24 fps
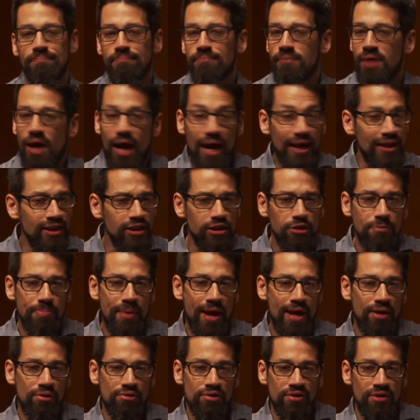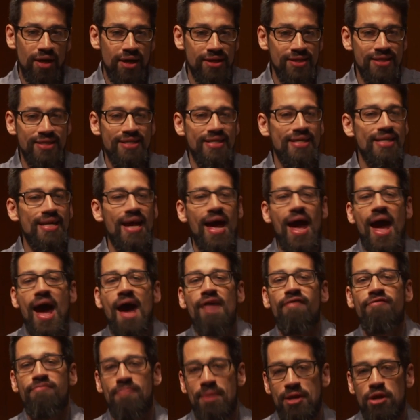Haydn's piano sonatas didn't
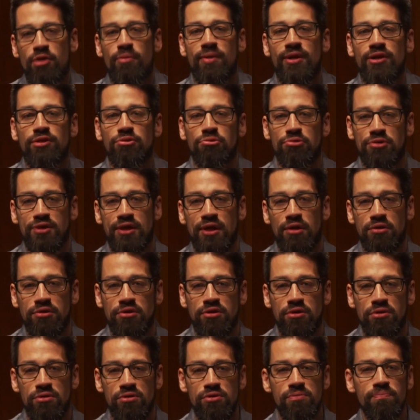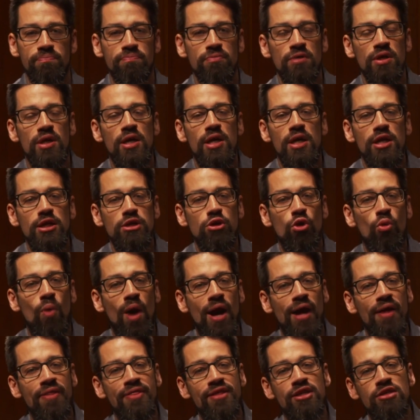have minuets or scherzos, so
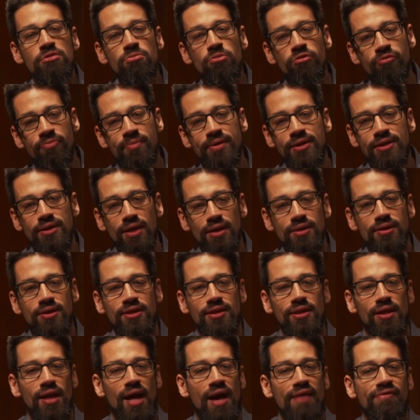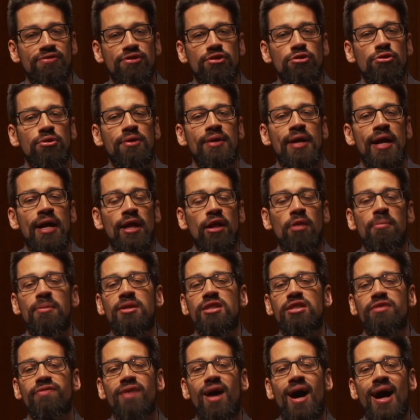while this movement does still have certain
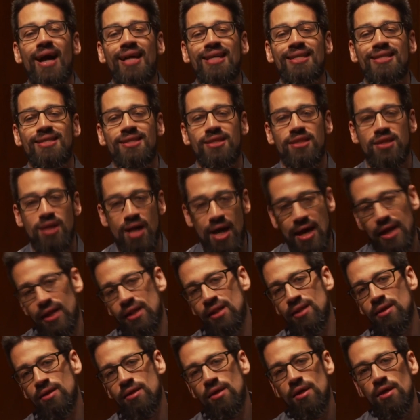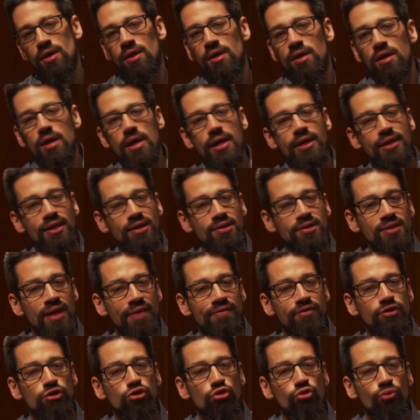elements of a Haydn style, it doesn't have
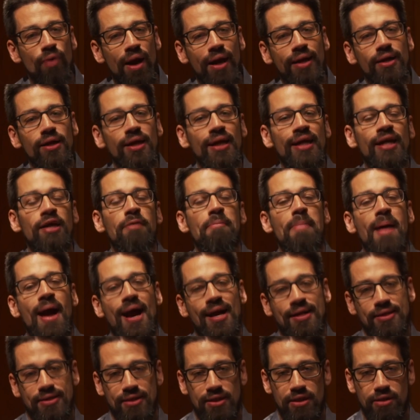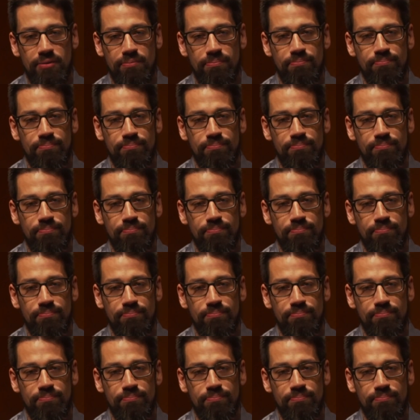a direct link back to him.